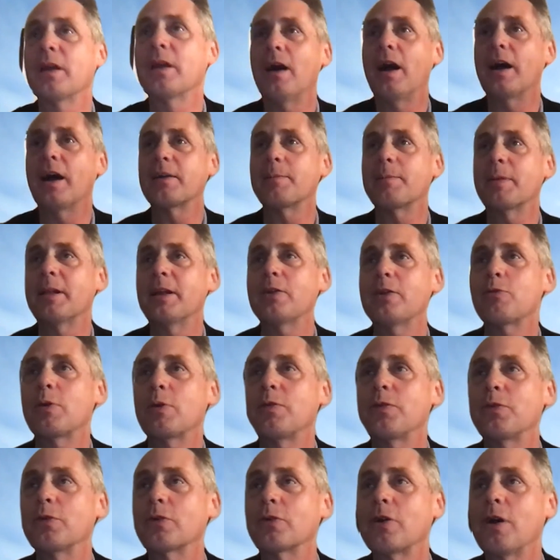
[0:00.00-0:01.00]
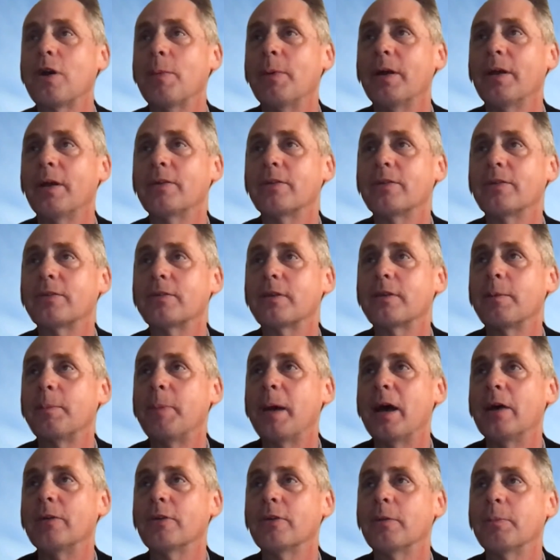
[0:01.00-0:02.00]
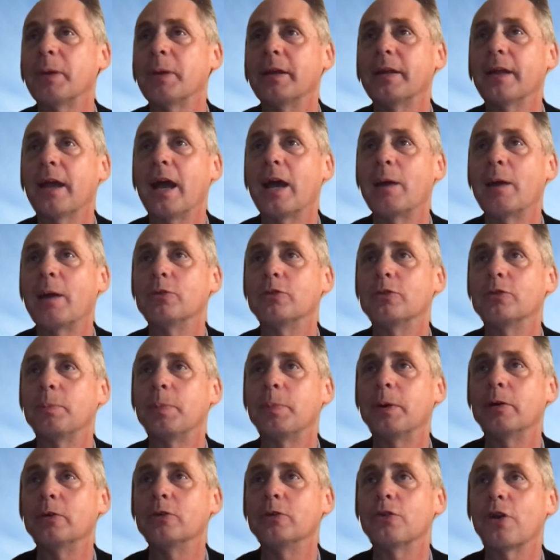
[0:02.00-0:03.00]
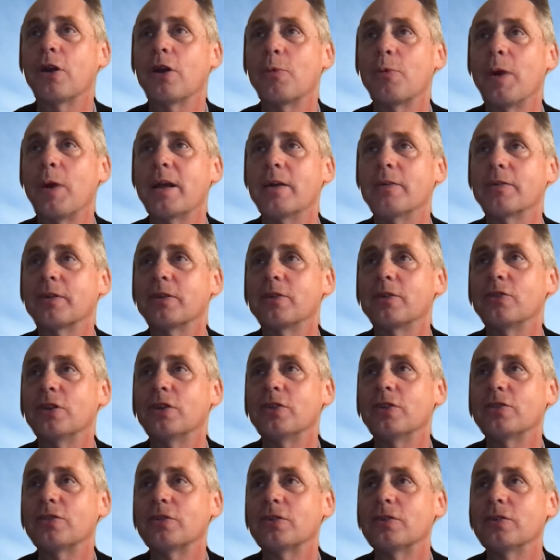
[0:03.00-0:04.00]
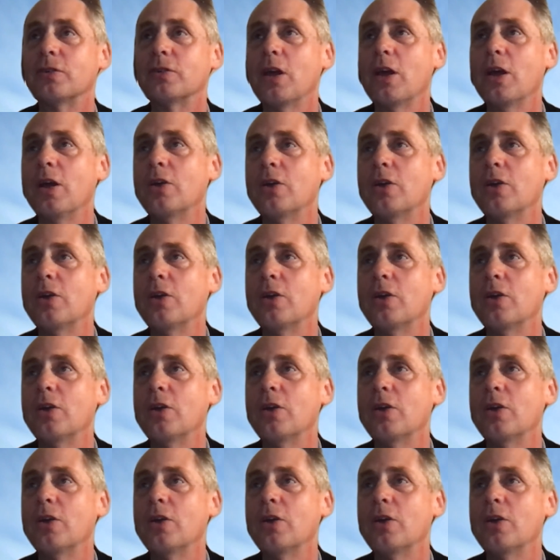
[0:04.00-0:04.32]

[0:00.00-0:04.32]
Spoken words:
I completely agree with your comments about not being able to build your own way of congestion.